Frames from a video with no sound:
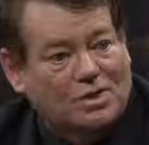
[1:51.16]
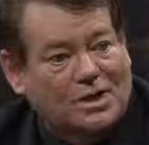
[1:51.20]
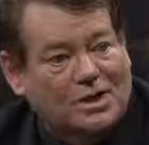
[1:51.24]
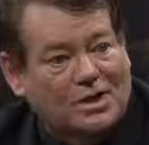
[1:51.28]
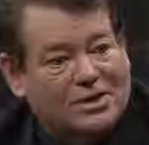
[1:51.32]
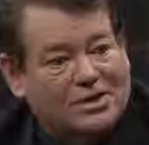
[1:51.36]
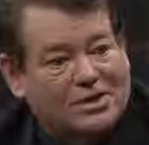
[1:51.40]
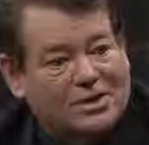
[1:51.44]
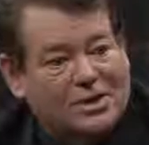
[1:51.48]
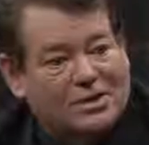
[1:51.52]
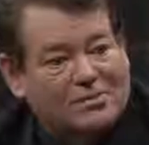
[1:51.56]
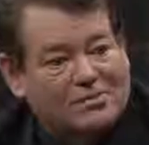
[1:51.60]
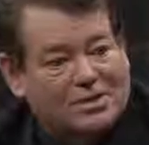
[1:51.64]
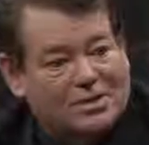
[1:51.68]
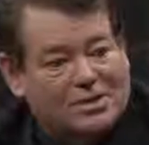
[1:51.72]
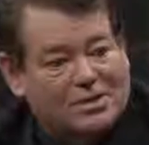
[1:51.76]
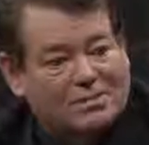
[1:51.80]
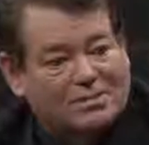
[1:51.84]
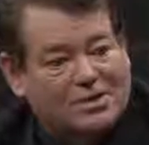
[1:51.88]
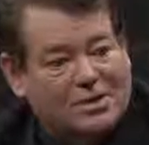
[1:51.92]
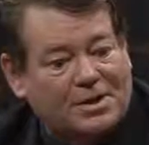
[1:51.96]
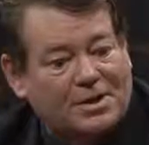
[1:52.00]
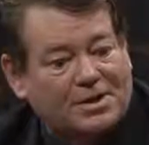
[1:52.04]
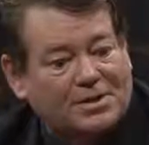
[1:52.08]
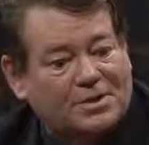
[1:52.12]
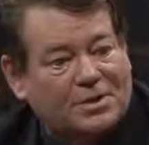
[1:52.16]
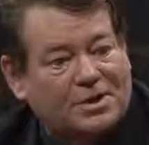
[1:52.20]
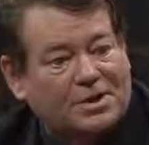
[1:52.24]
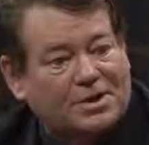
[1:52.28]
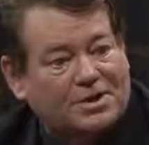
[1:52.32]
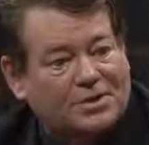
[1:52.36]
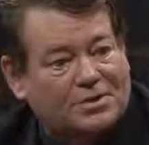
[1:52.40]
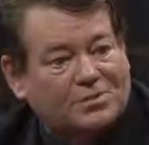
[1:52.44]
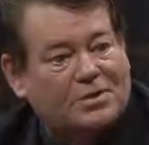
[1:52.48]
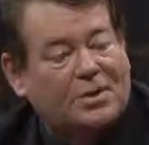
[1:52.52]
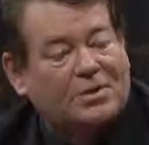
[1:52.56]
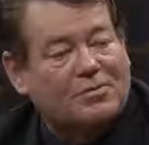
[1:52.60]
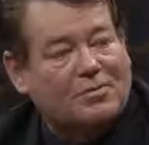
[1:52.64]
me, he showed me some things, and I
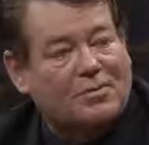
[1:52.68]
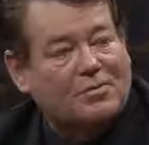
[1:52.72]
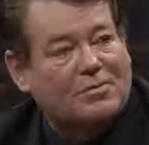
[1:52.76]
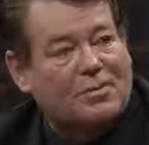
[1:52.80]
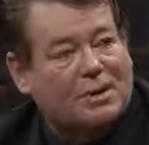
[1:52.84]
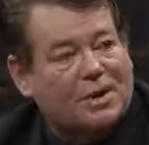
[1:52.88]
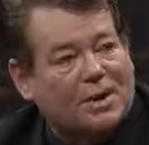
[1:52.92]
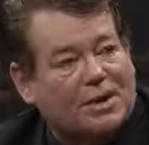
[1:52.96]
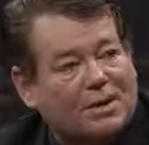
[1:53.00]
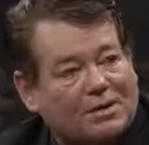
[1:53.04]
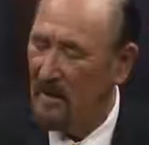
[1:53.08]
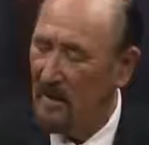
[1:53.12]
just went from there.